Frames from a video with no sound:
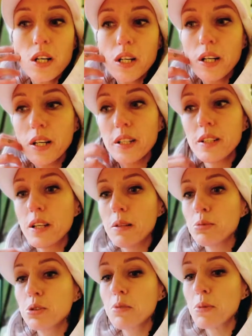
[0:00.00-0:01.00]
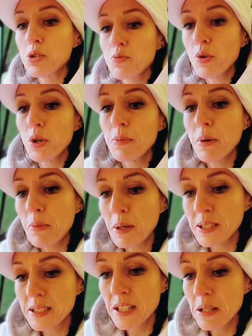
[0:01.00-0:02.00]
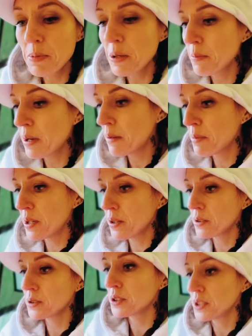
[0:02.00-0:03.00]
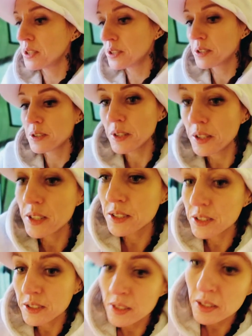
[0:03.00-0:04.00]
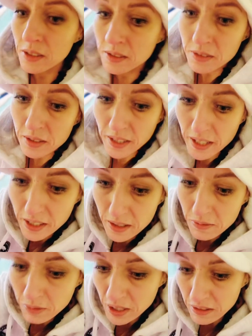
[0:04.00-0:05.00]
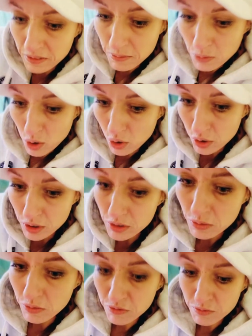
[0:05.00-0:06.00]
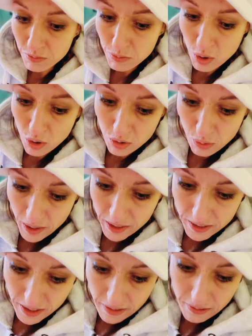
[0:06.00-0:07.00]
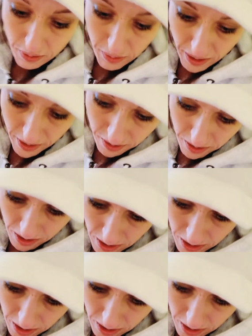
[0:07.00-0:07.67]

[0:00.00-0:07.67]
And I'm so much worried about my sleeping bag because it's it's getting even more more wet everywhere.